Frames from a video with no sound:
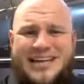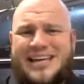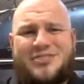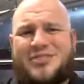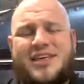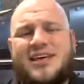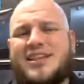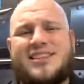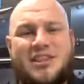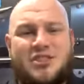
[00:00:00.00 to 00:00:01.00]
I can't.
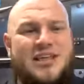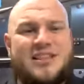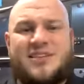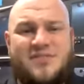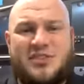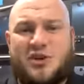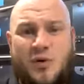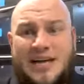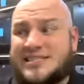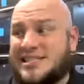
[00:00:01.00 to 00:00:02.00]
That they live on the
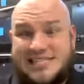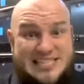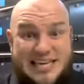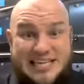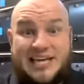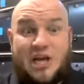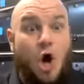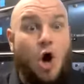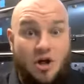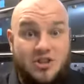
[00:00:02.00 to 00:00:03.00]
grass in the daylight
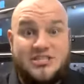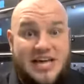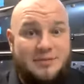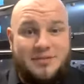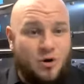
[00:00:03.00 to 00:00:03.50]
all the time.